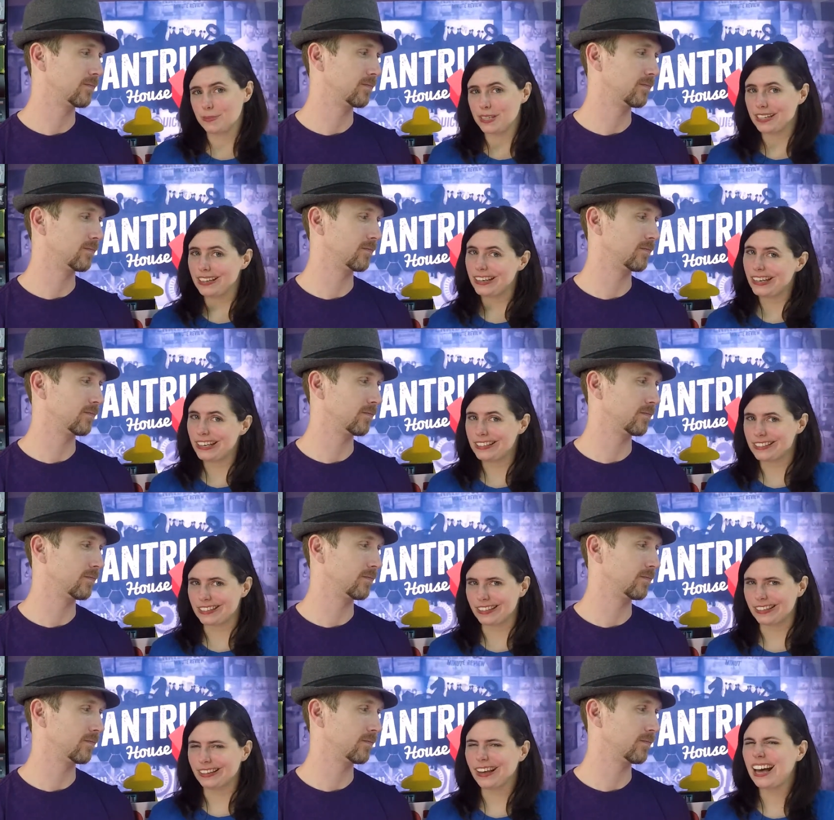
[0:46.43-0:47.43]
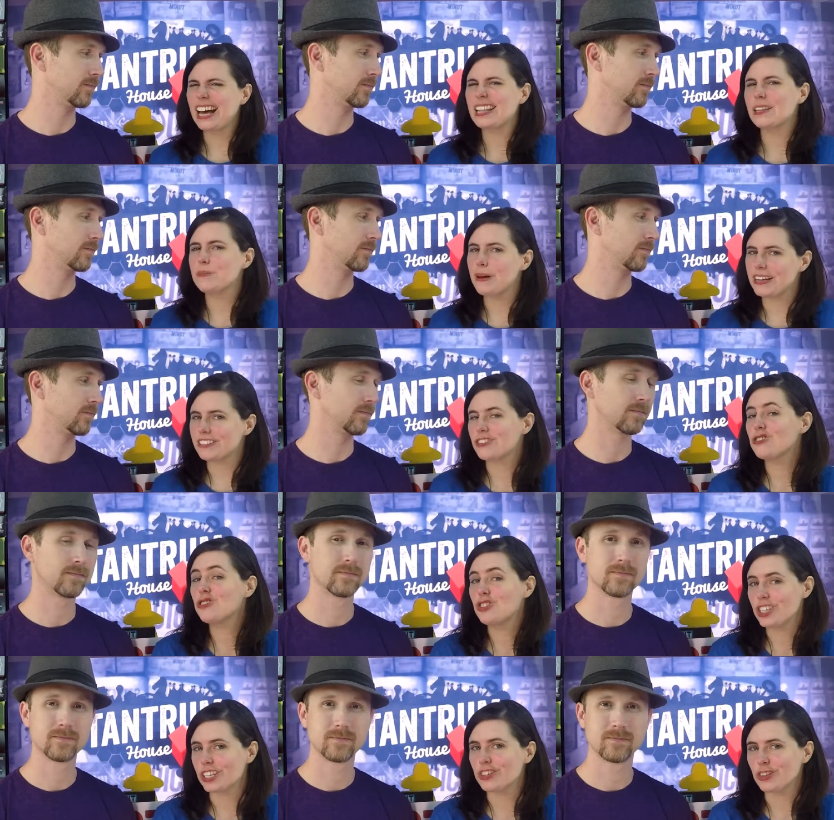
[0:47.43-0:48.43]
Speaker 1: speakeasy, the
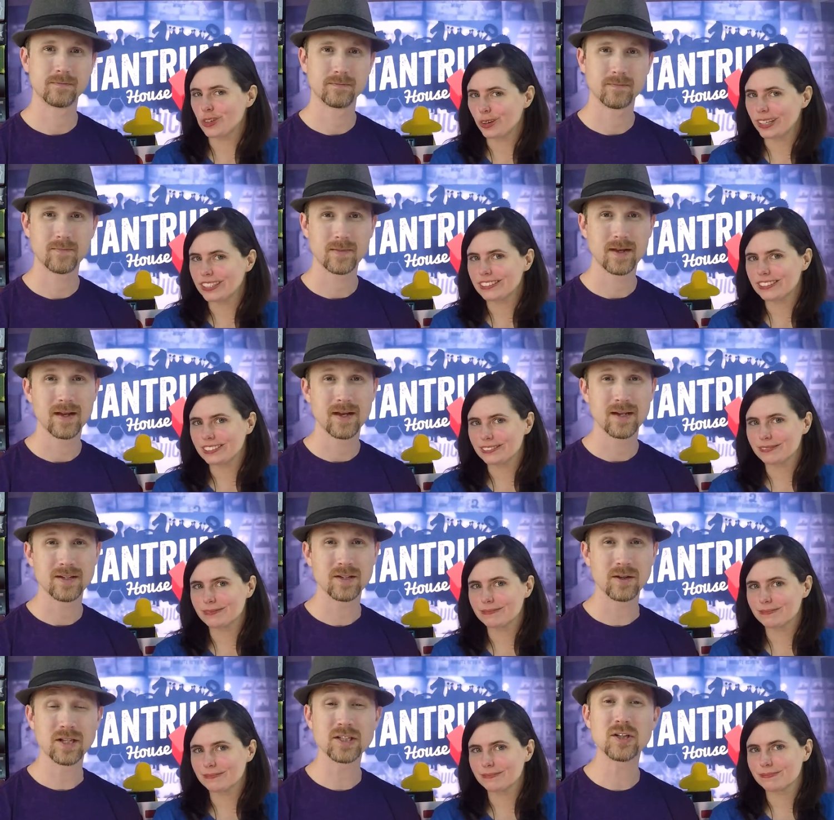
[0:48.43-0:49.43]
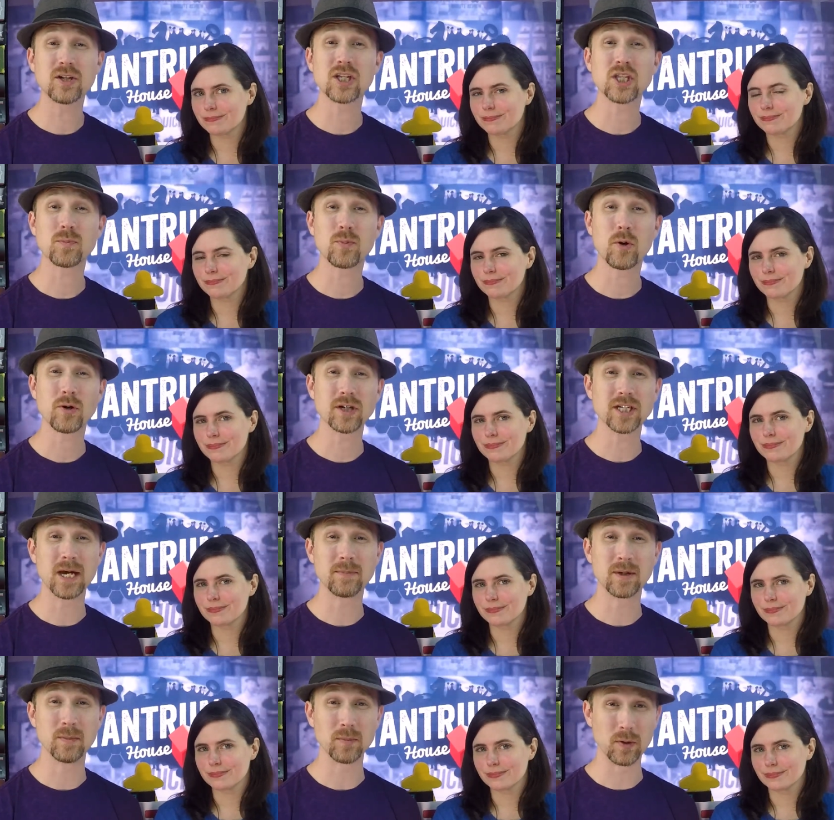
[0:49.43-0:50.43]
best gin joint.
Speaker 2: So let's look at the
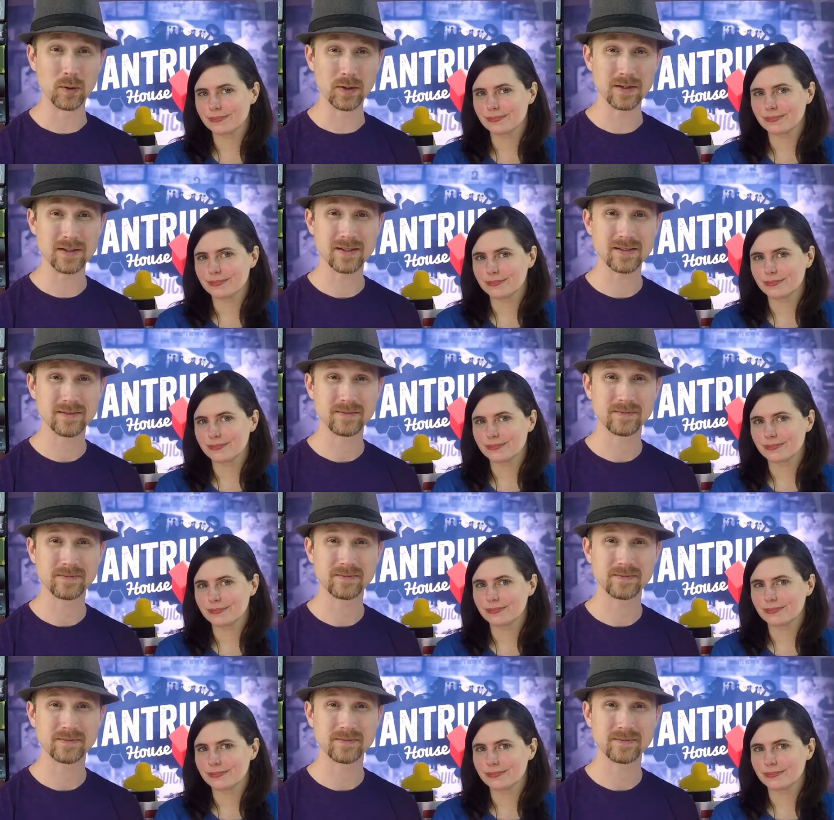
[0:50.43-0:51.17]
prototype components.